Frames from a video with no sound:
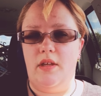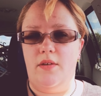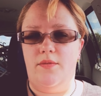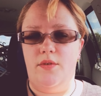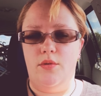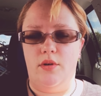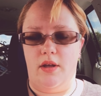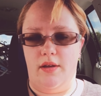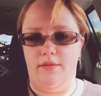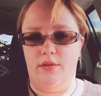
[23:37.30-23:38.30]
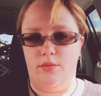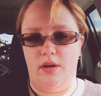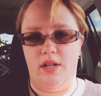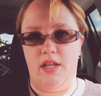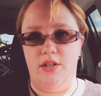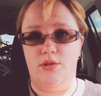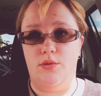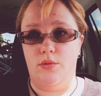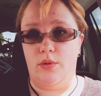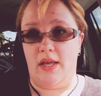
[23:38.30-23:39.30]
if you are ever running
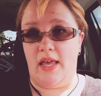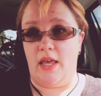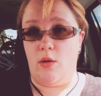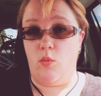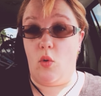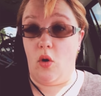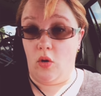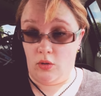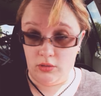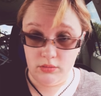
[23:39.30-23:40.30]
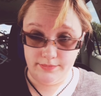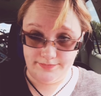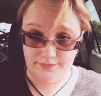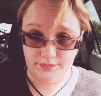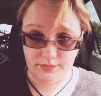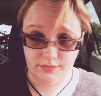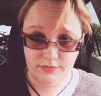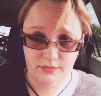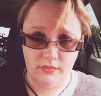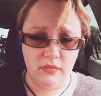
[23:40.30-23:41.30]
into a wall
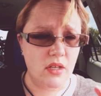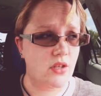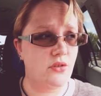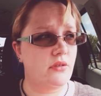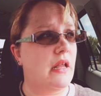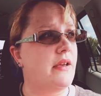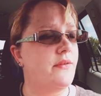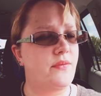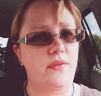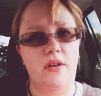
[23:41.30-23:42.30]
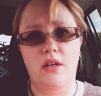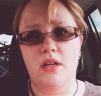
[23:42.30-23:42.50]
in your life,